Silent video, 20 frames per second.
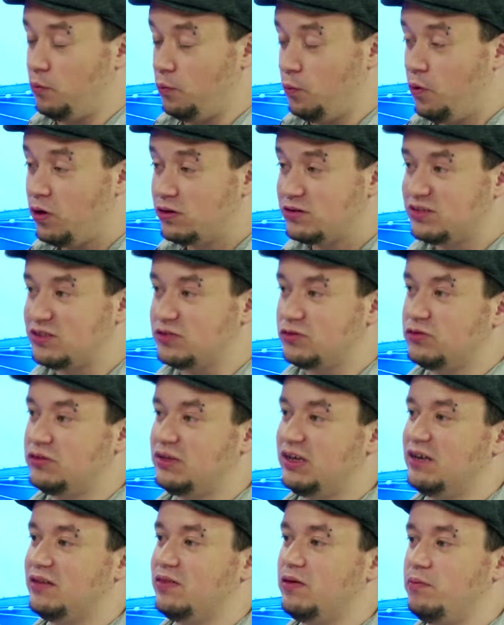wanted to
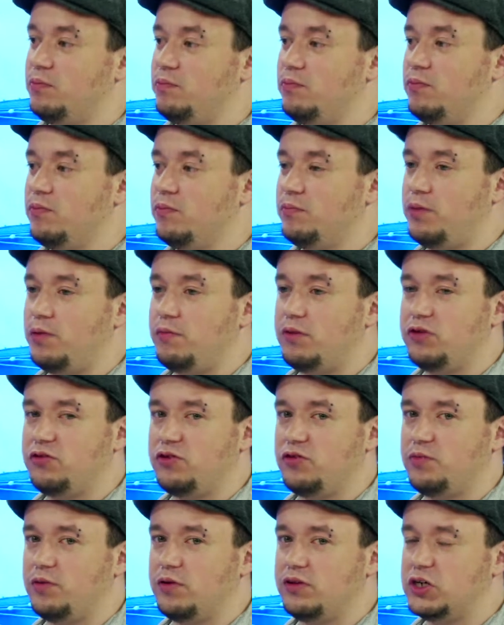take the public
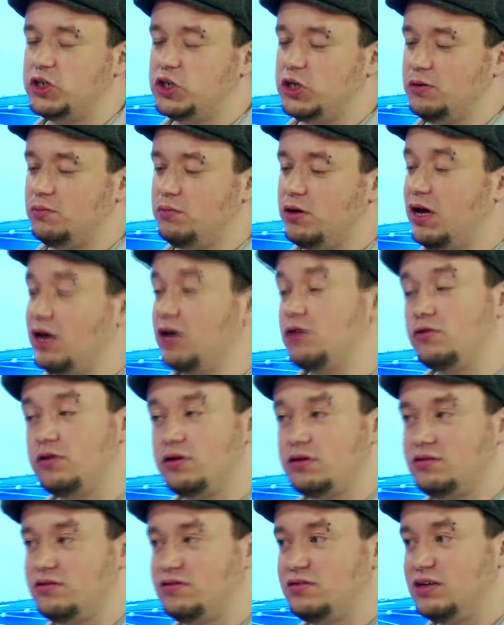transportation, but I
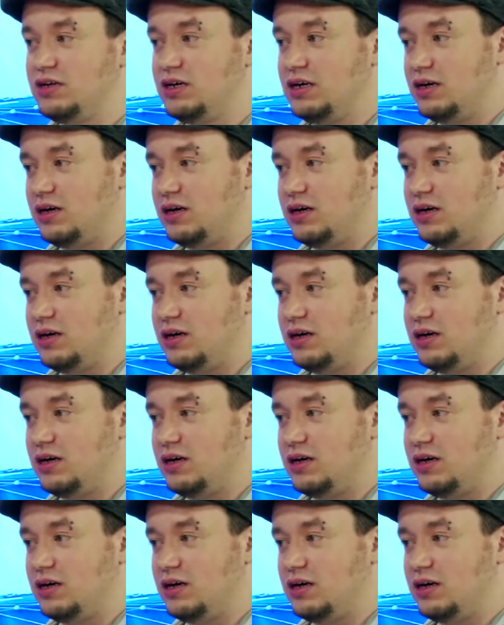couldn't